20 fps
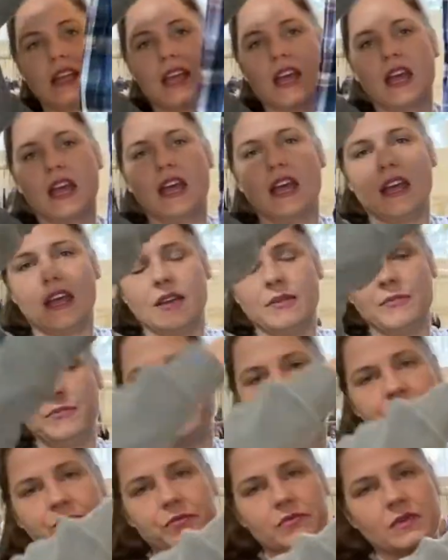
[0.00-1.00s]
a
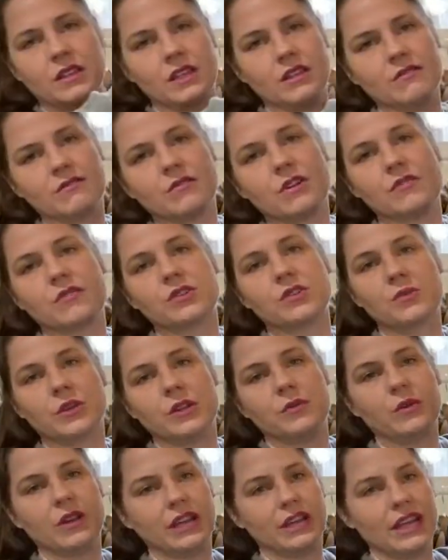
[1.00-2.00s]
Forever
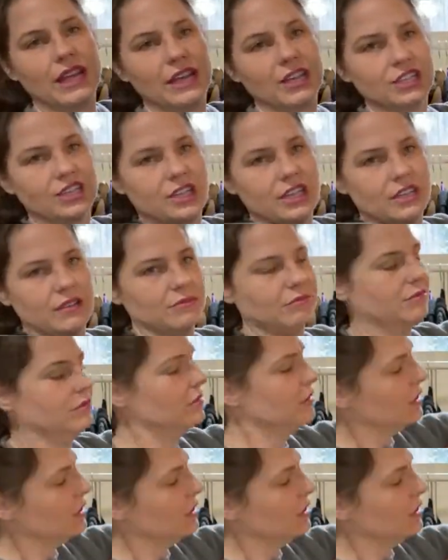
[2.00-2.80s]
21, H&M